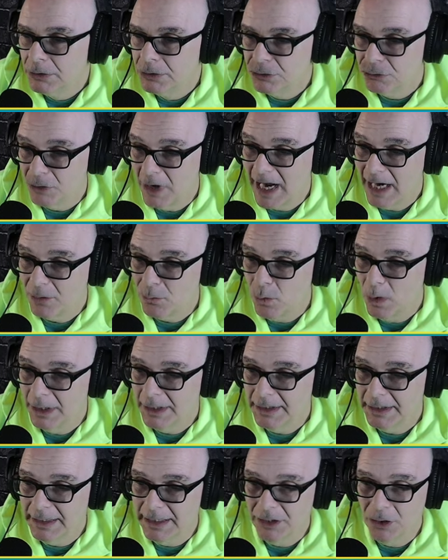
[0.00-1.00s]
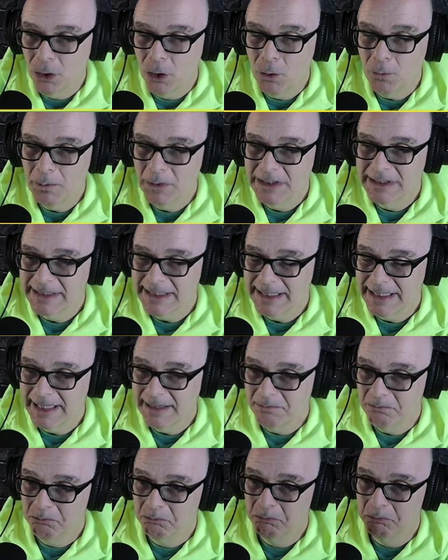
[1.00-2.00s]
Track one, it opens at
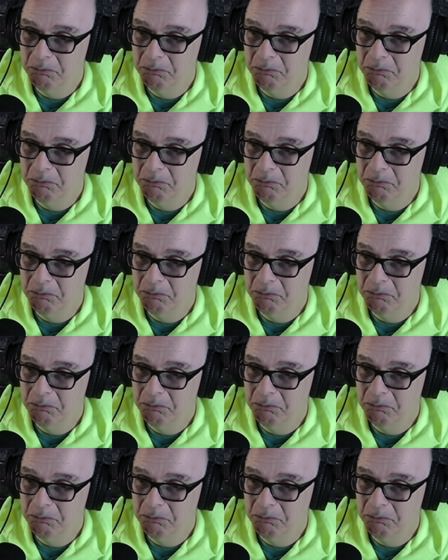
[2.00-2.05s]
a